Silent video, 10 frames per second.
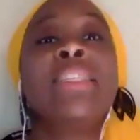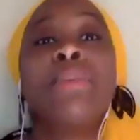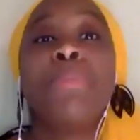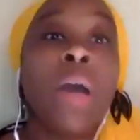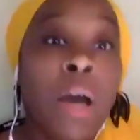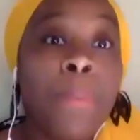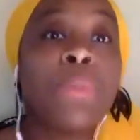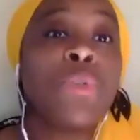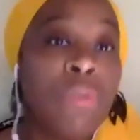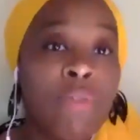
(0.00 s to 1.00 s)
to
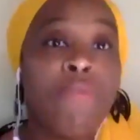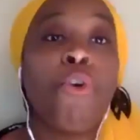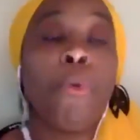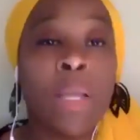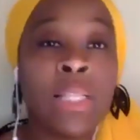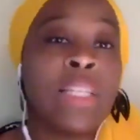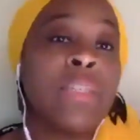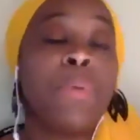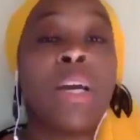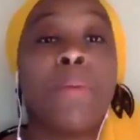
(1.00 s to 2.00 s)
become sort of informants and
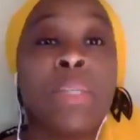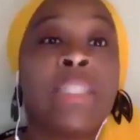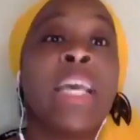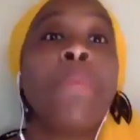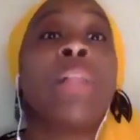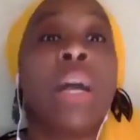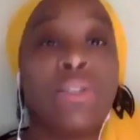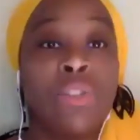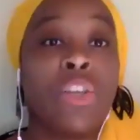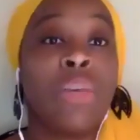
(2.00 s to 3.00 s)
to become
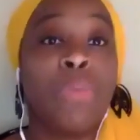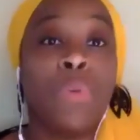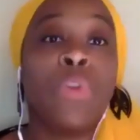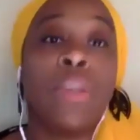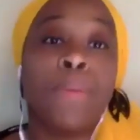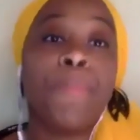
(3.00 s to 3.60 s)
destabilizers in the community.